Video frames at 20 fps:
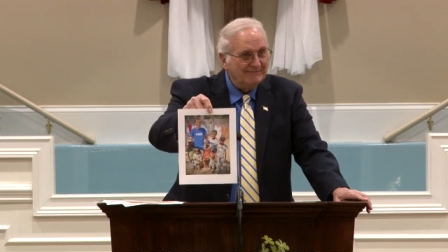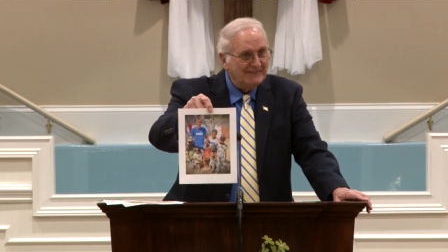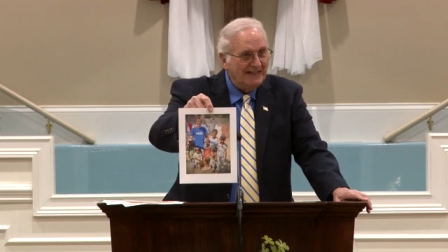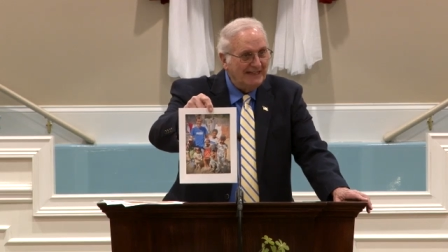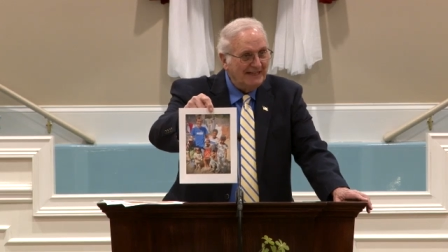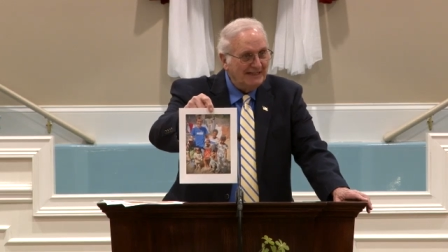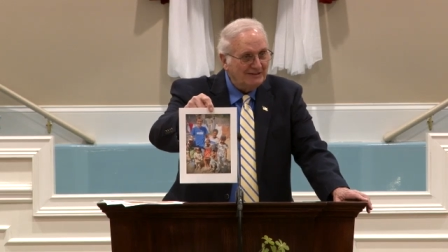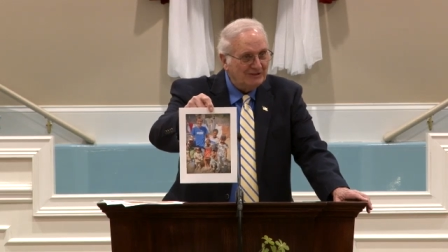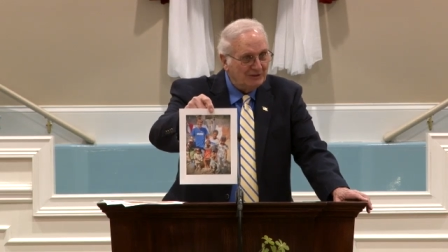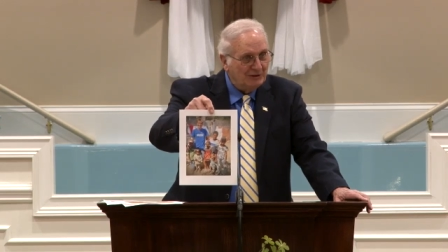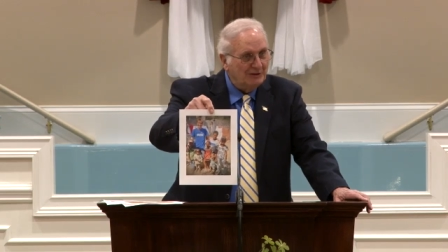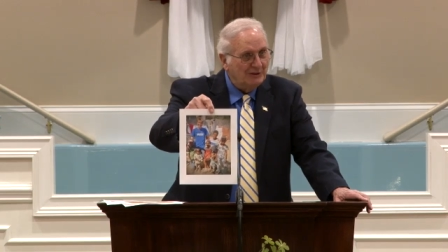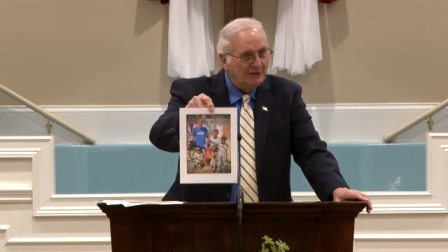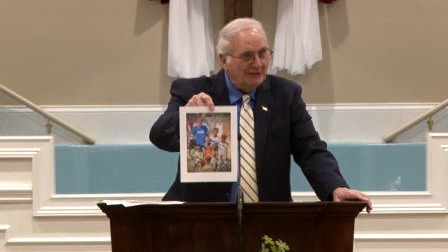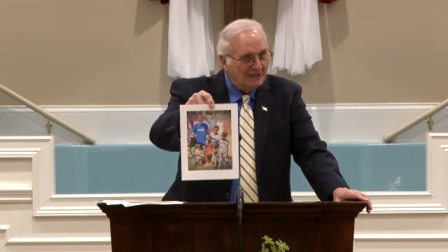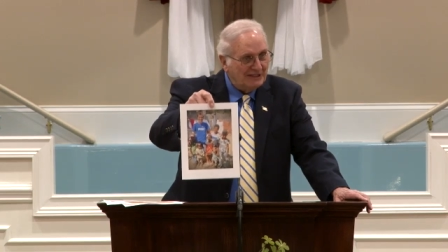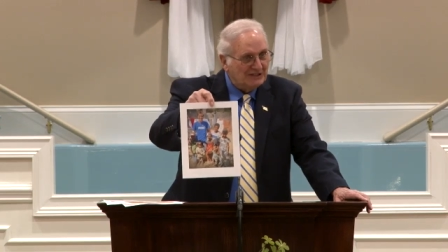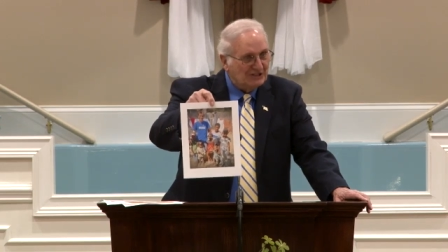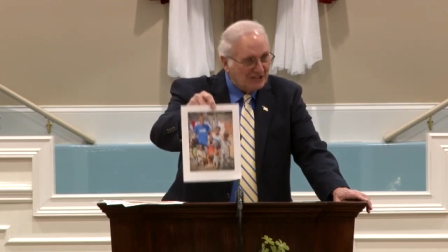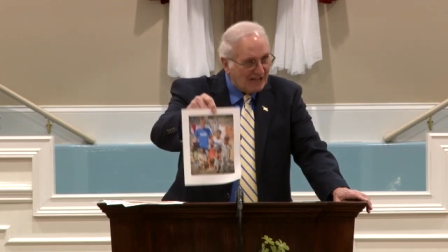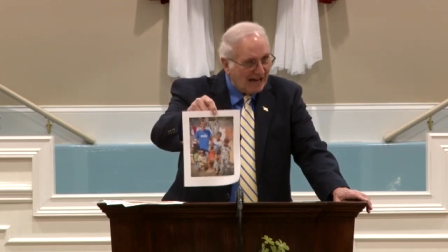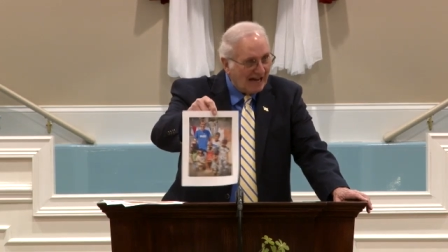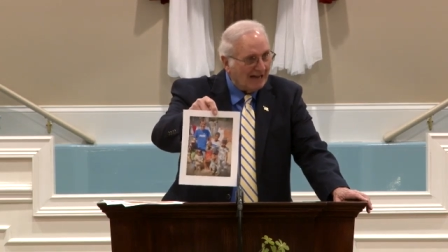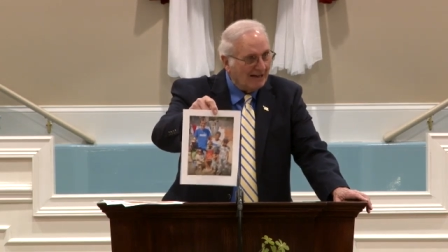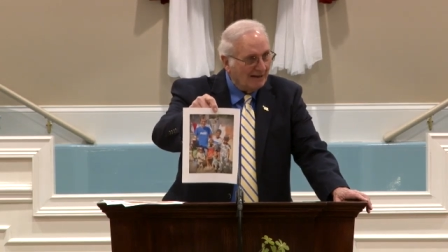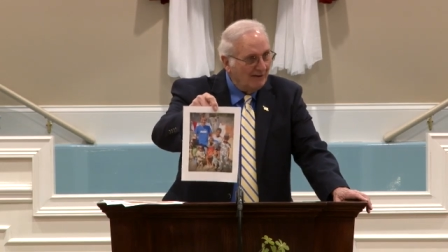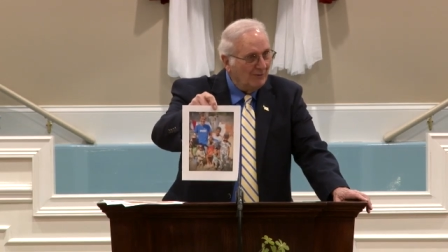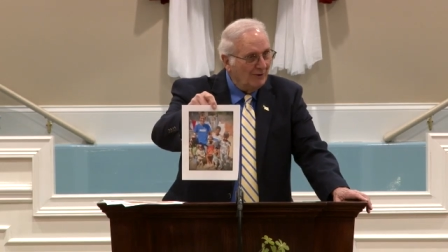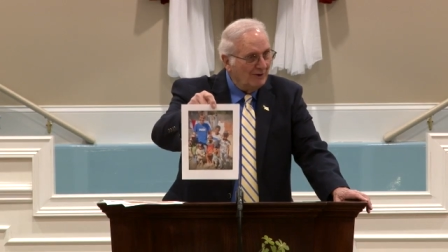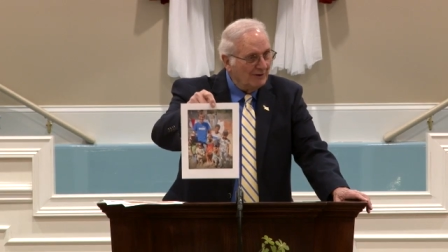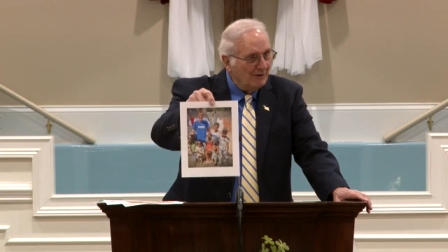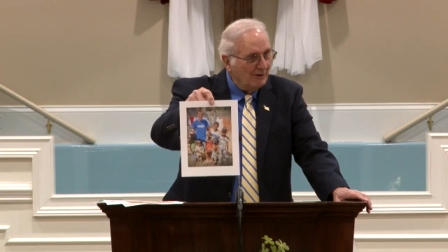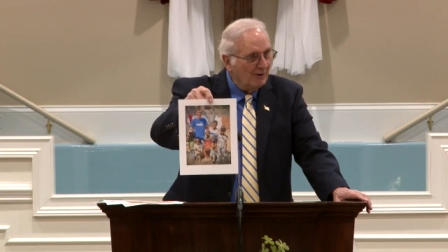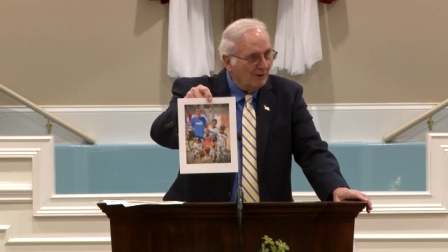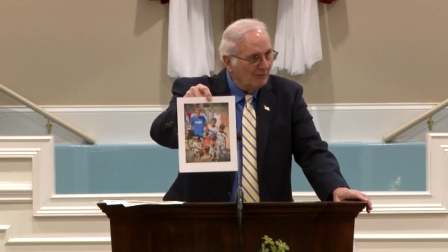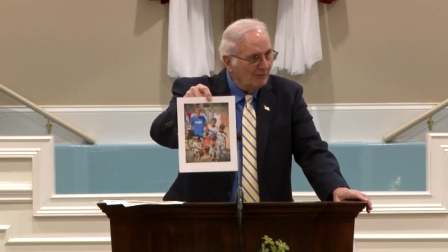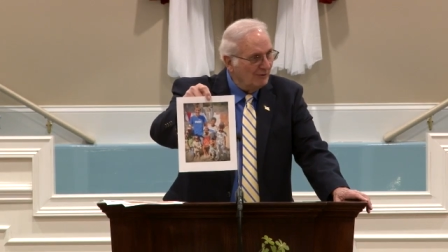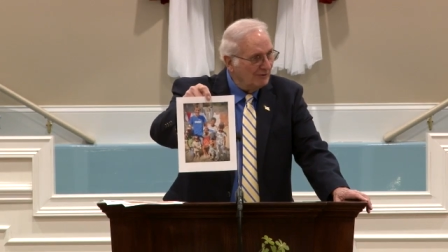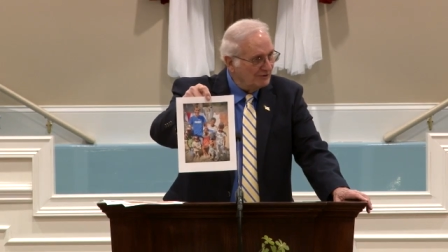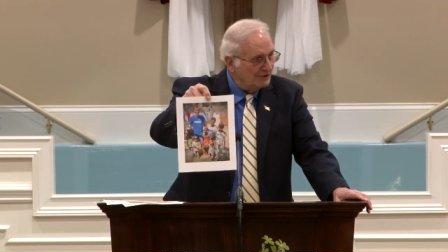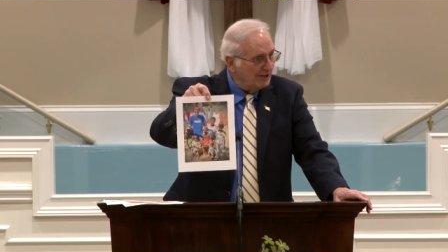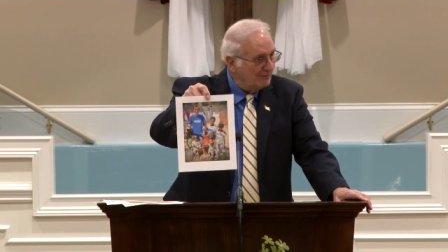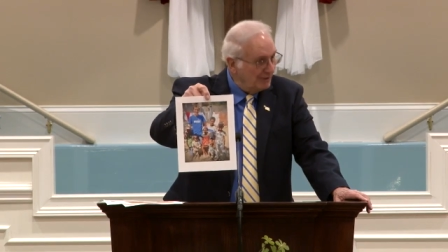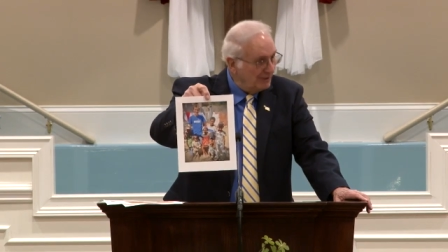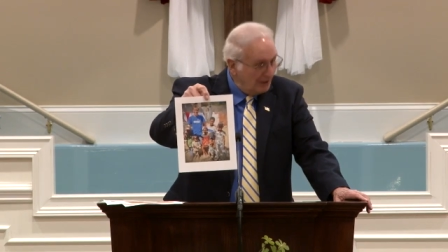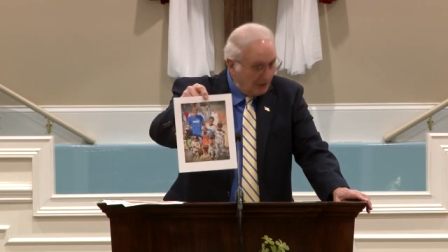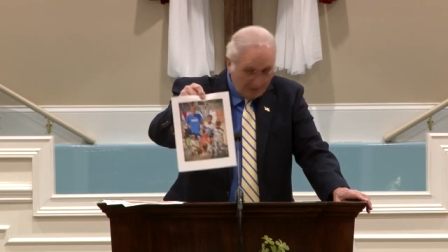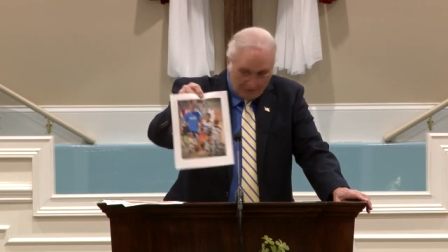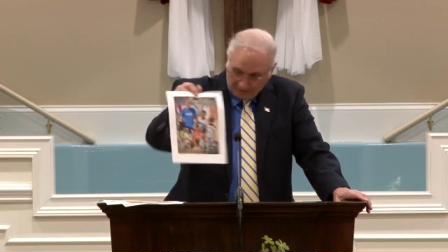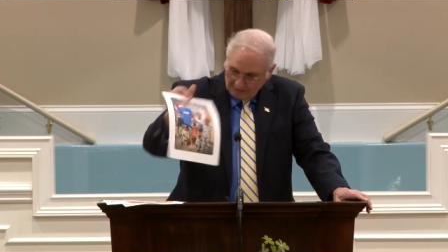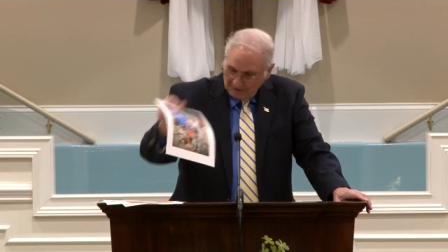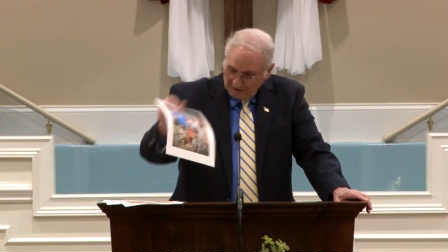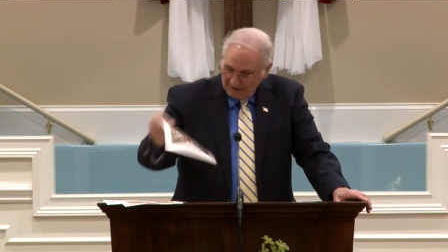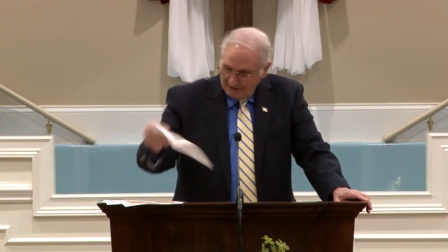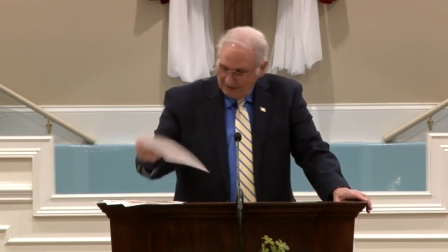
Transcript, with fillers: He's doing exactly what the Lord wants him to do.